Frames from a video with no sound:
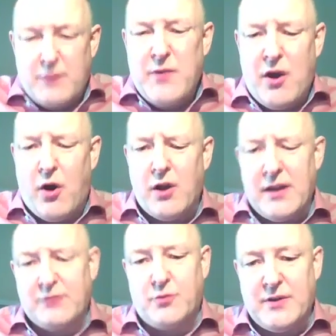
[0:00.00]
And we all
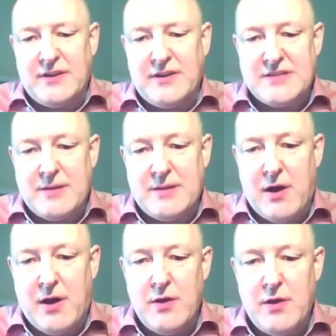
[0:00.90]
are doing this
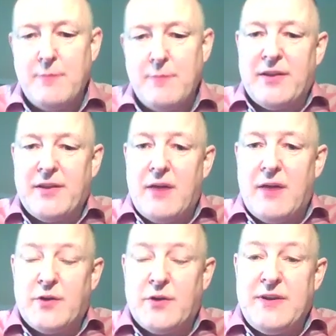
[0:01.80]
somehow. But
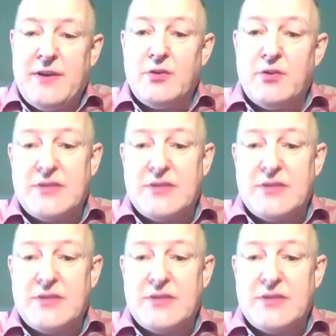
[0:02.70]
what we used in